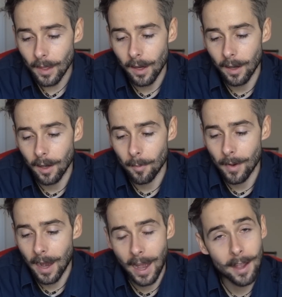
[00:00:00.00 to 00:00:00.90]

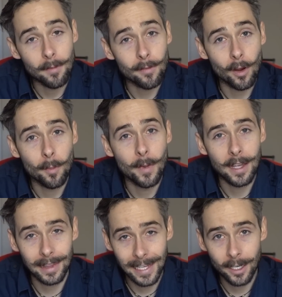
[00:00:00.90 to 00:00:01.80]
I am from
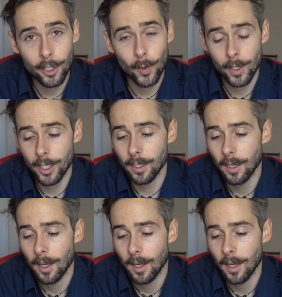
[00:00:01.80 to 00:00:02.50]
Atlanta, Georgia.